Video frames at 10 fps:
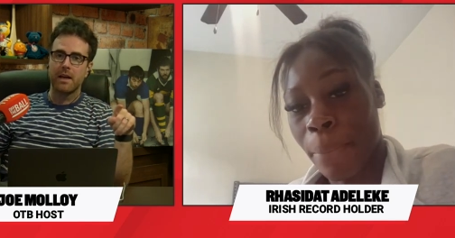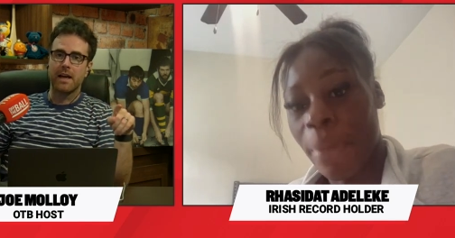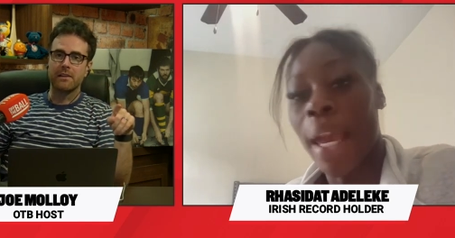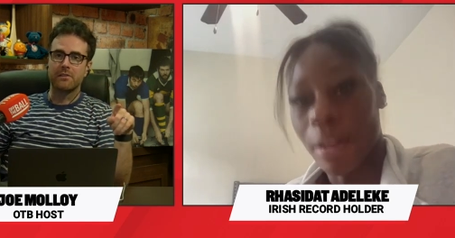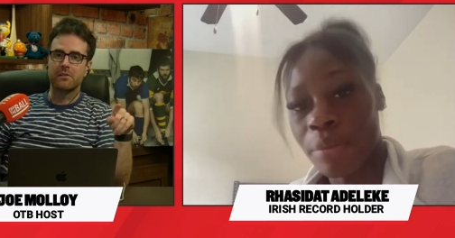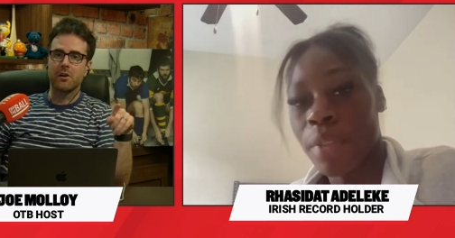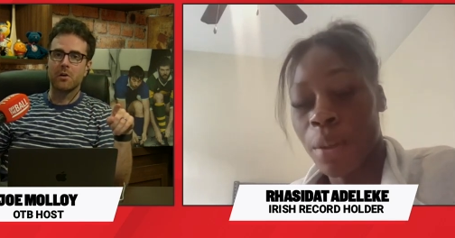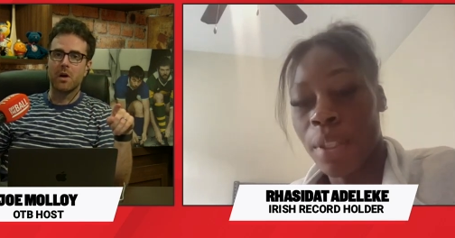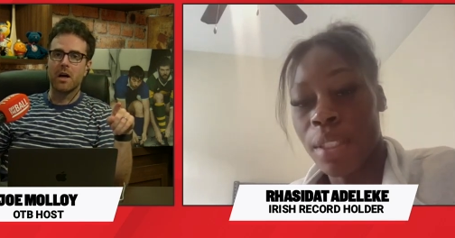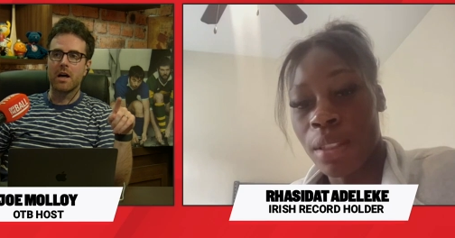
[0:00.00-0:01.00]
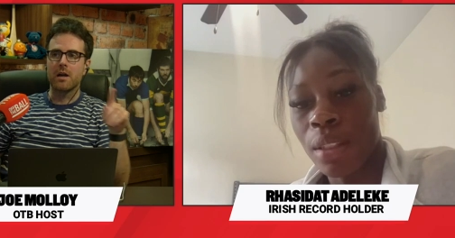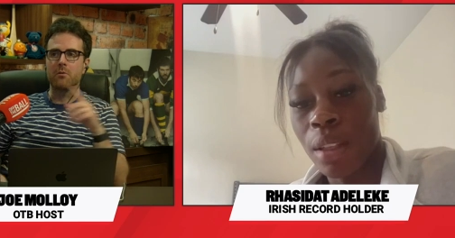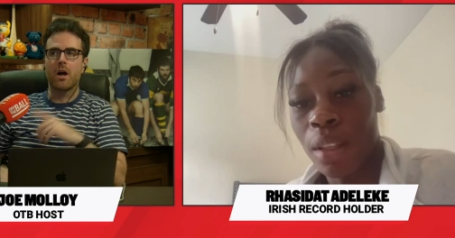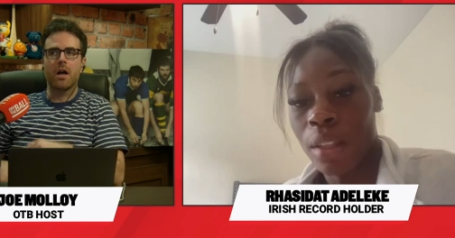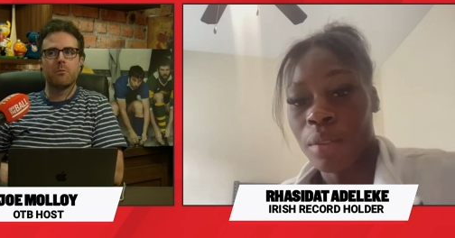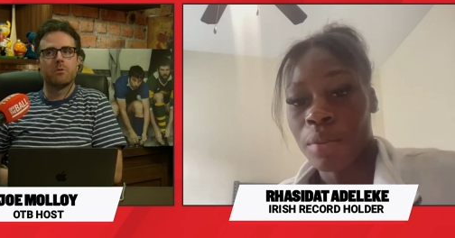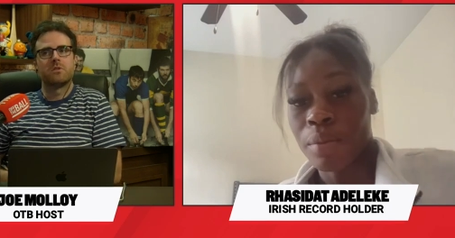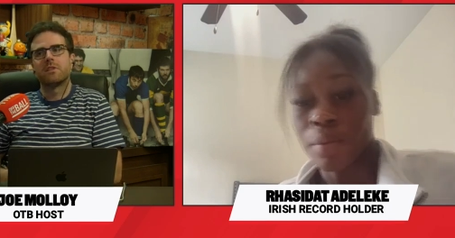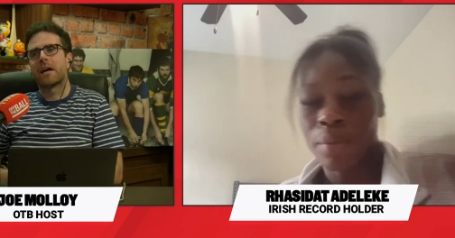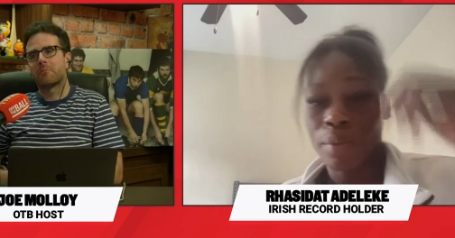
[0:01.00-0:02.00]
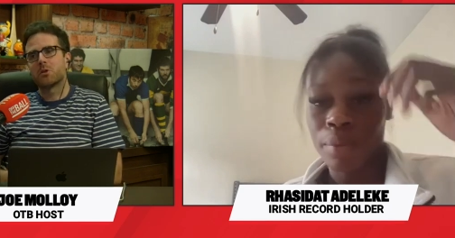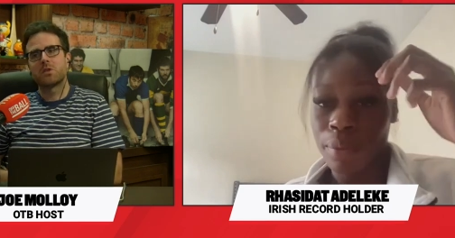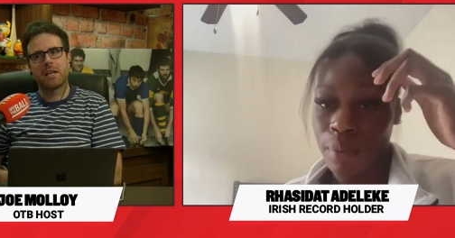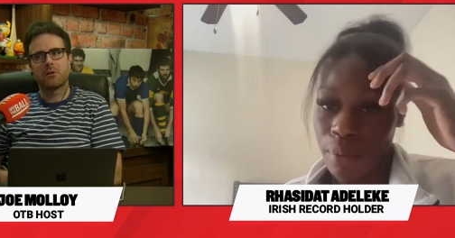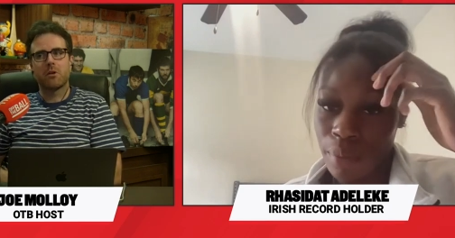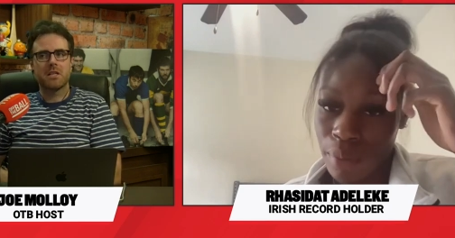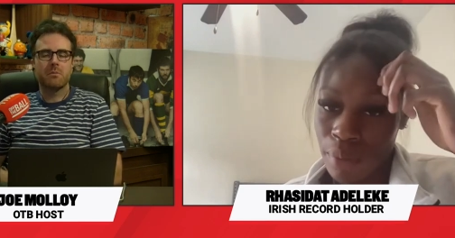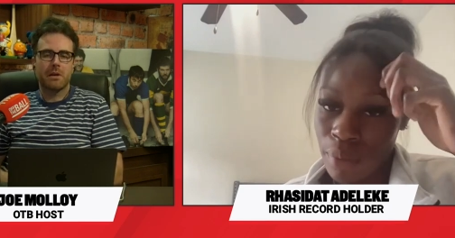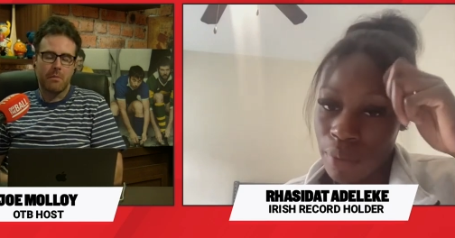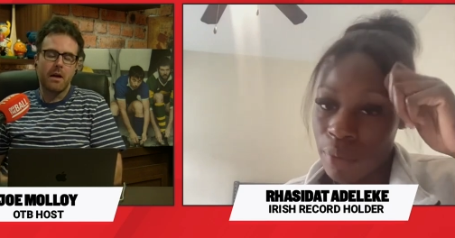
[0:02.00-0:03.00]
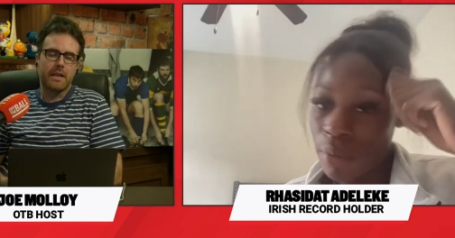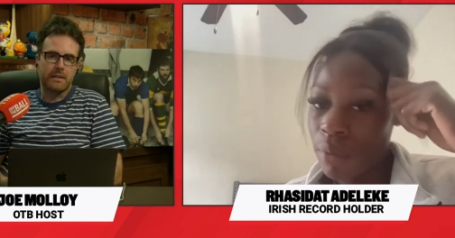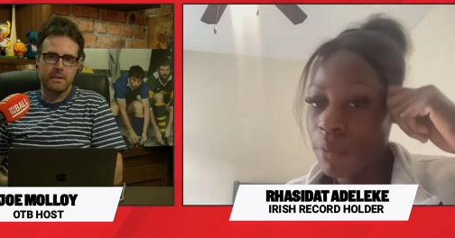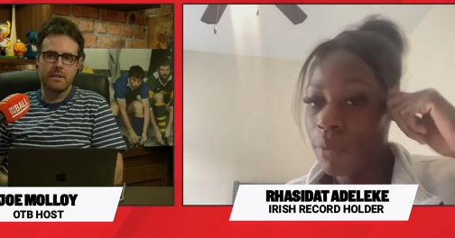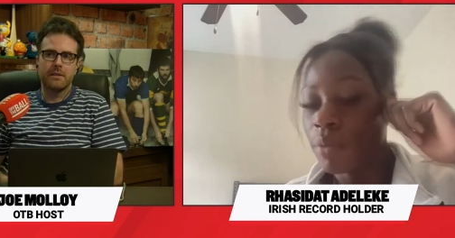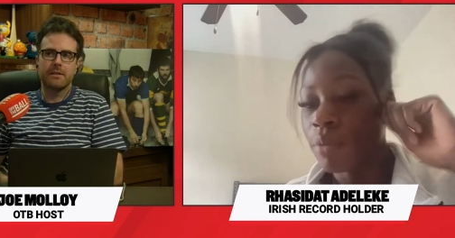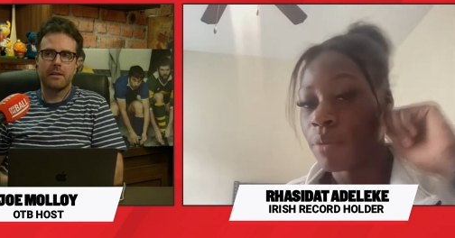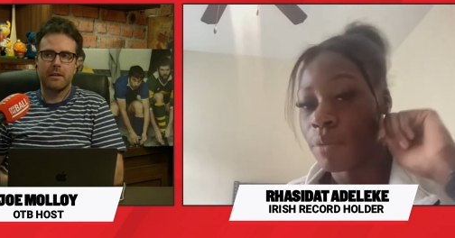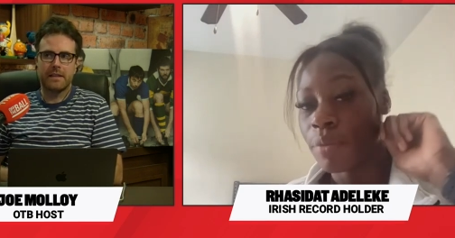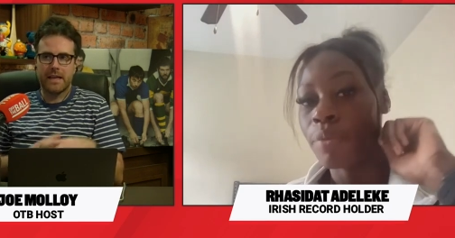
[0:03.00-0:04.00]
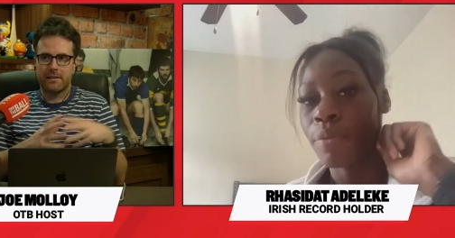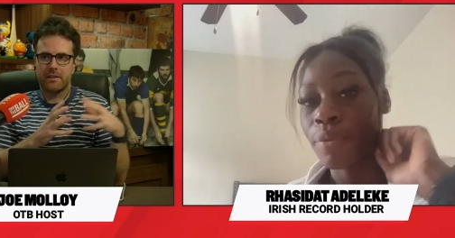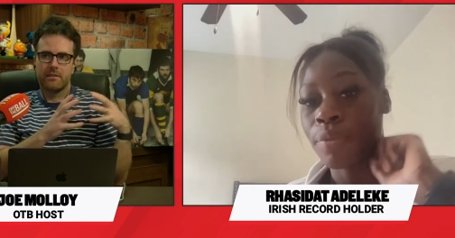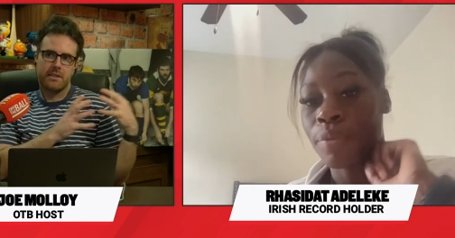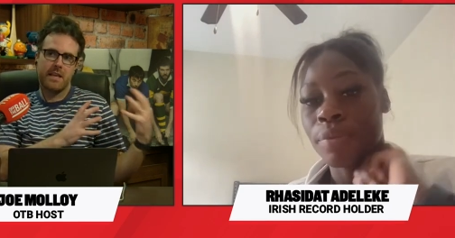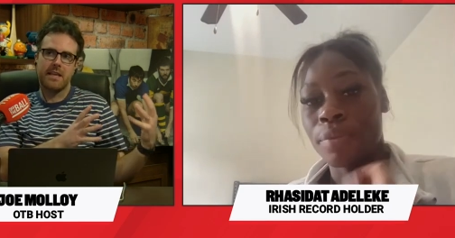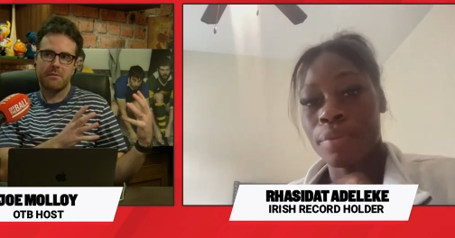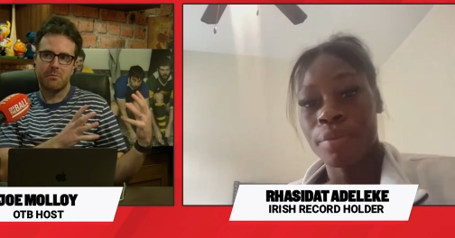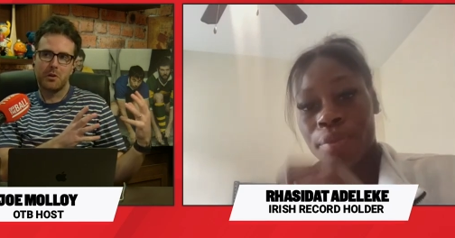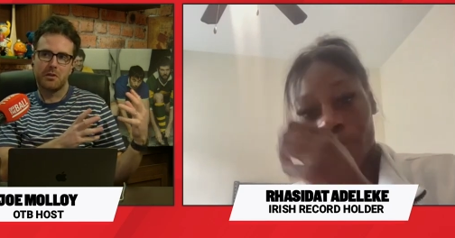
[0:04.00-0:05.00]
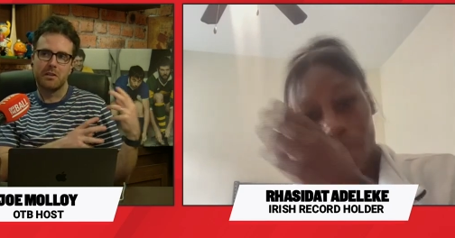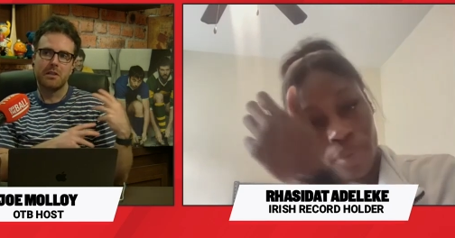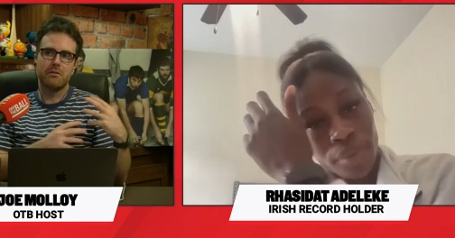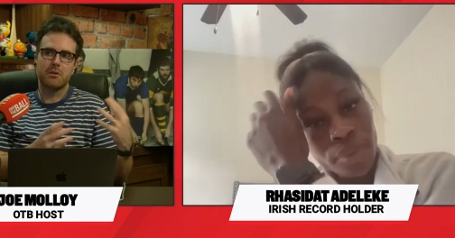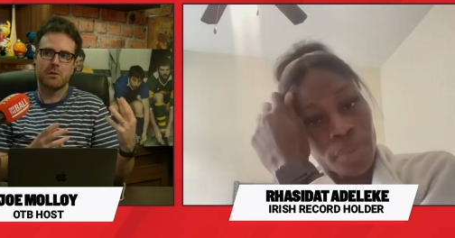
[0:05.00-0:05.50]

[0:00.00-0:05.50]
Speaker 1: And yeah. so I, I was, I must say, across my mind, yes, it's a team, but it's an individual